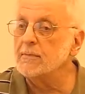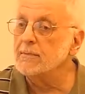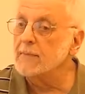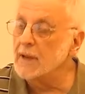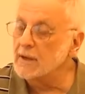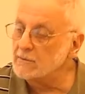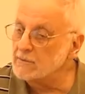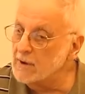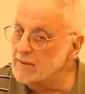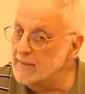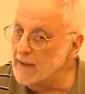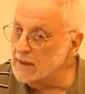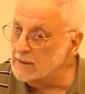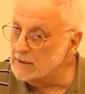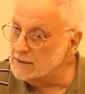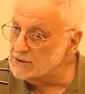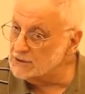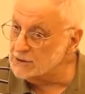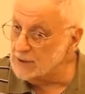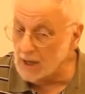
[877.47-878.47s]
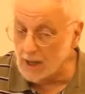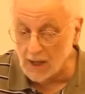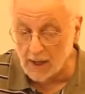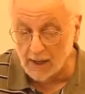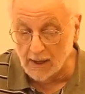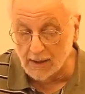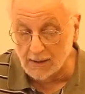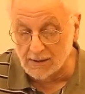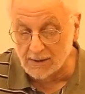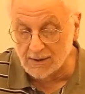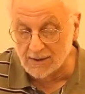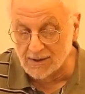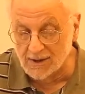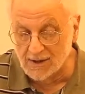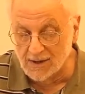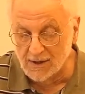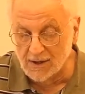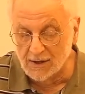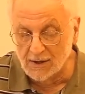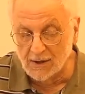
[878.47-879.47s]
may remain aside,
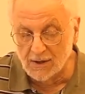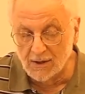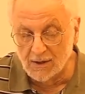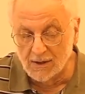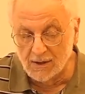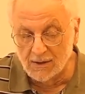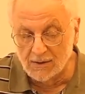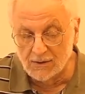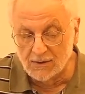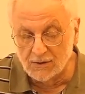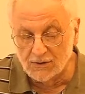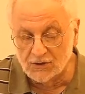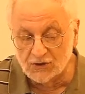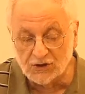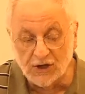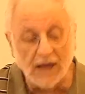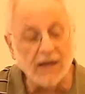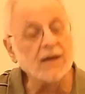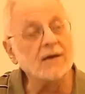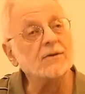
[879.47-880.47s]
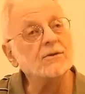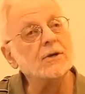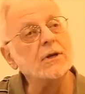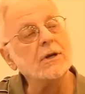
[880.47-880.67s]
staying